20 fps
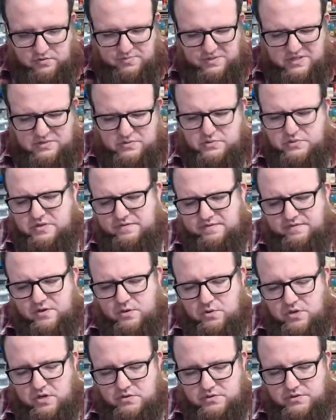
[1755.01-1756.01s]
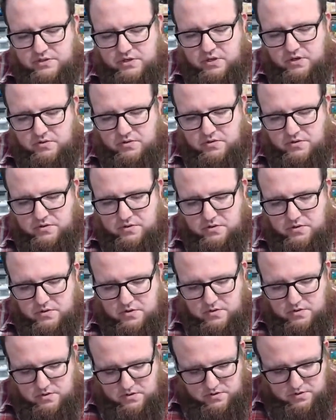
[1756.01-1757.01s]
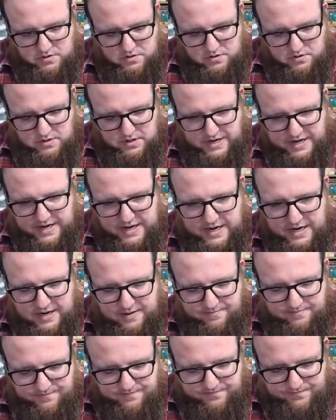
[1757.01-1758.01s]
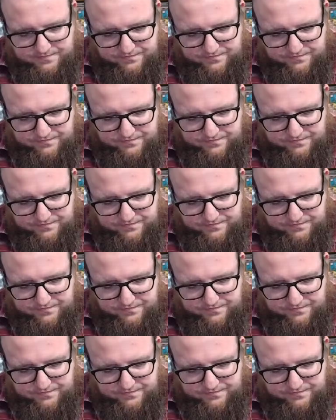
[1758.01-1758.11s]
but this was a few years ago. What